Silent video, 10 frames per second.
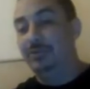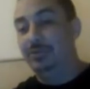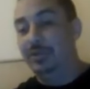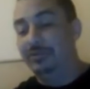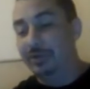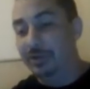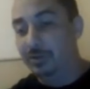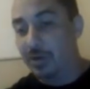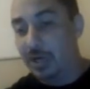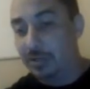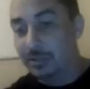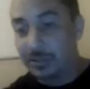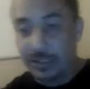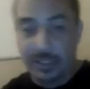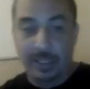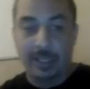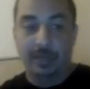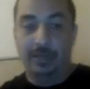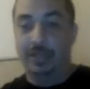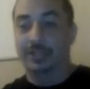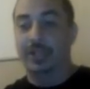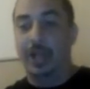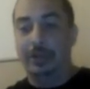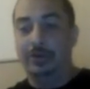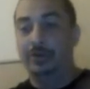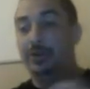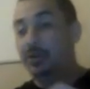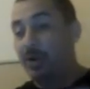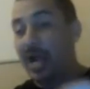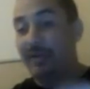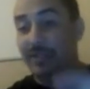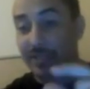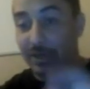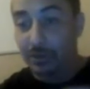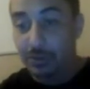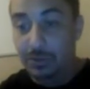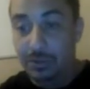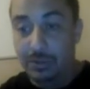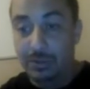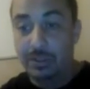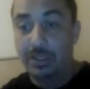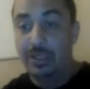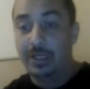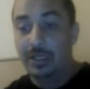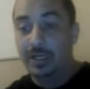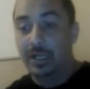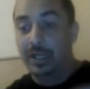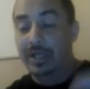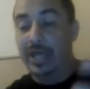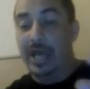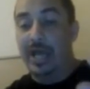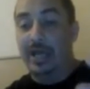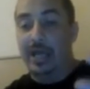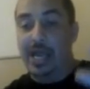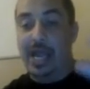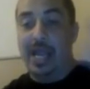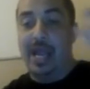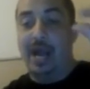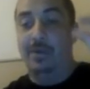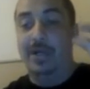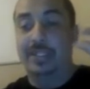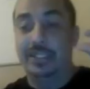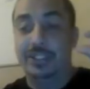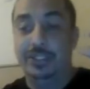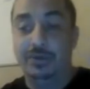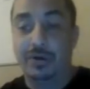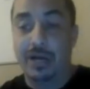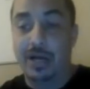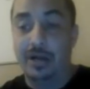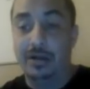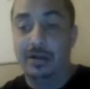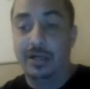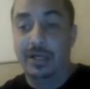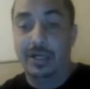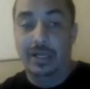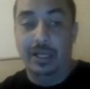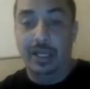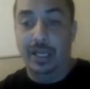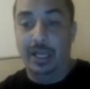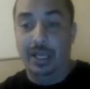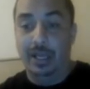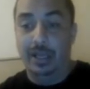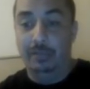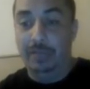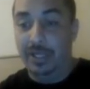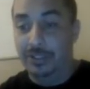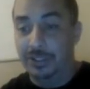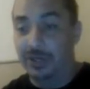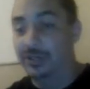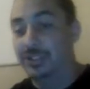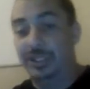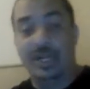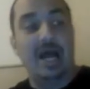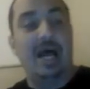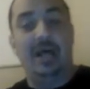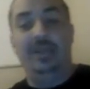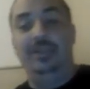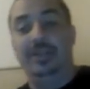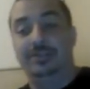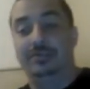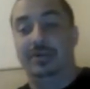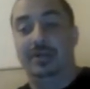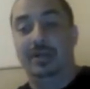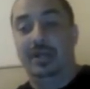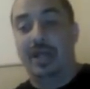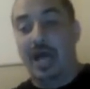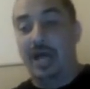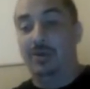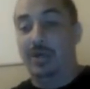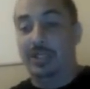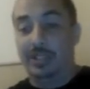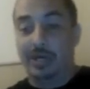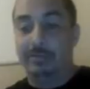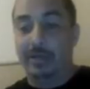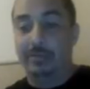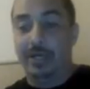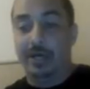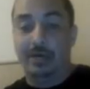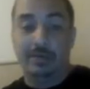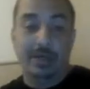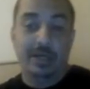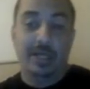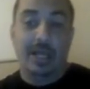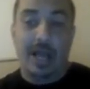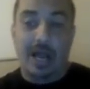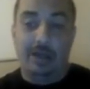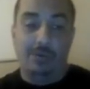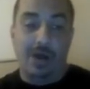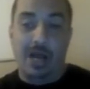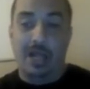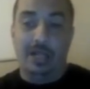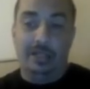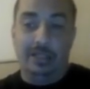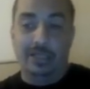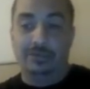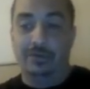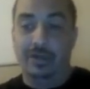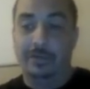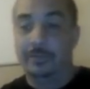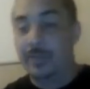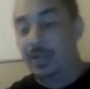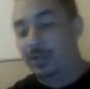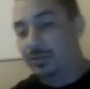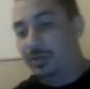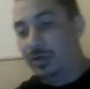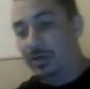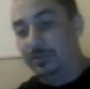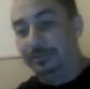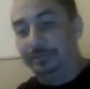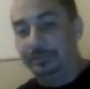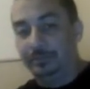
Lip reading: two different URLs because you're gonna have to tell Google that, hey, I want this URL being searched, not this one. I don't want the www. I want this one. So